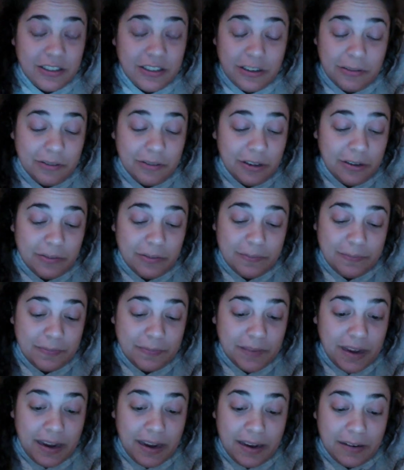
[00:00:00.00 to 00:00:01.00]
don't know.
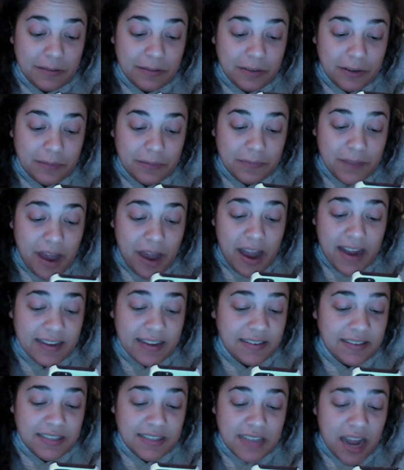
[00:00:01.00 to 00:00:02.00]
I don't know.
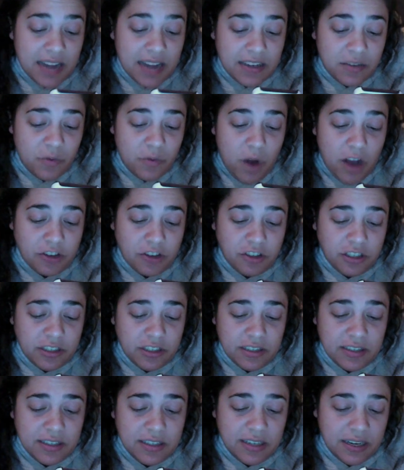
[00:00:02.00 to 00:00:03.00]
I sat in
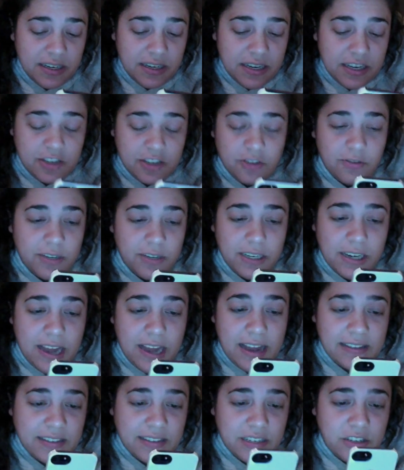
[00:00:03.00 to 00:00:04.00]
Washington State history
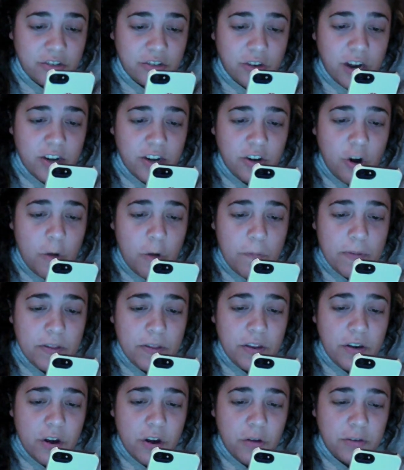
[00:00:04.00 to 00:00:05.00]
class and tried to
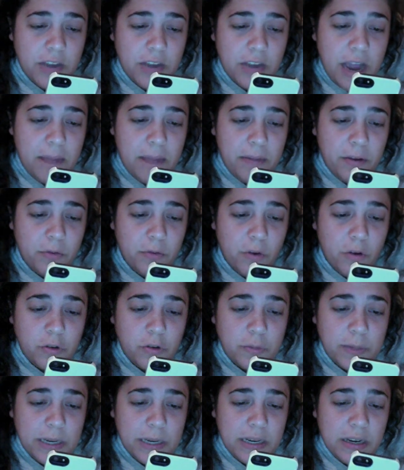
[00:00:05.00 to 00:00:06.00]
open the note Abby
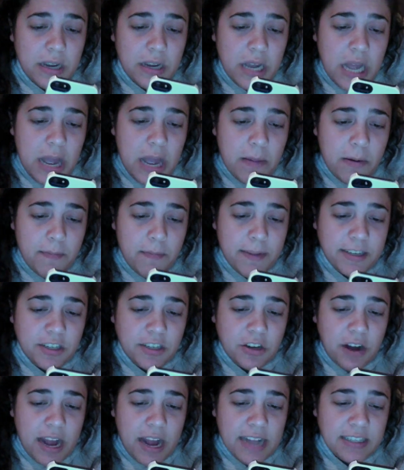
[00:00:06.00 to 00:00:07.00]
wrote me, but
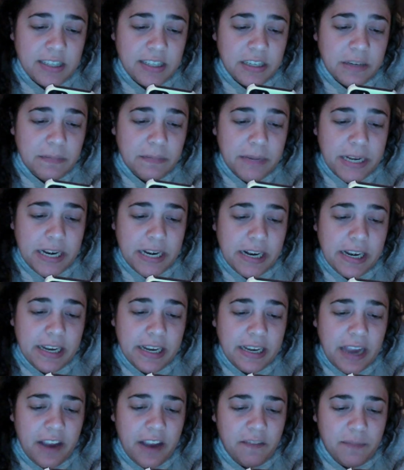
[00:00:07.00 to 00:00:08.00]
Mr. Hanson immediately
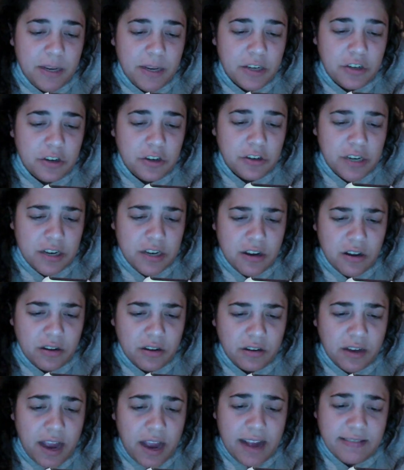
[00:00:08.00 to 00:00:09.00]
gave me a dirty
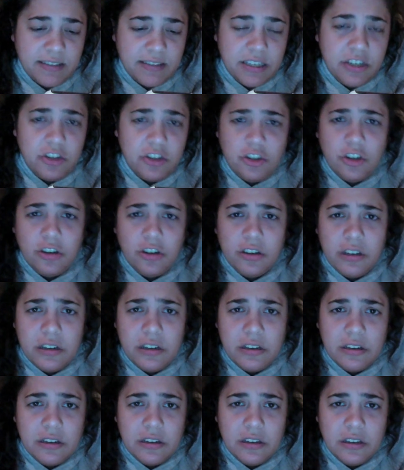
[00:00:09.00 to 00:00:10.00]
look, as he
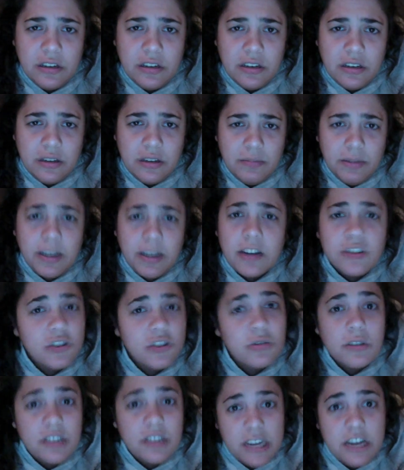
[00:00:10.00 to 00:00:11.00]
should, because
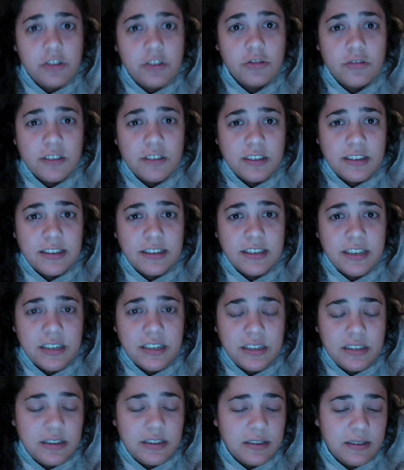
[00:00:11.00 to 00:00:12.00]
you're a teacher's
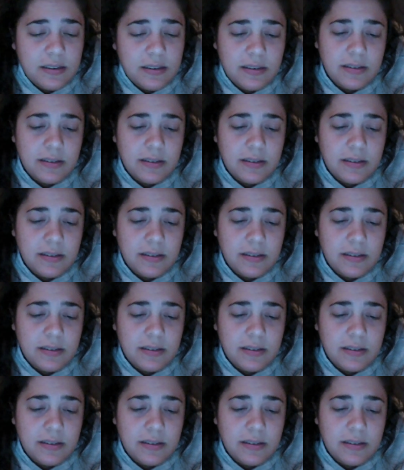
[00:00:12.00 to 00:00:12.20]
assistant.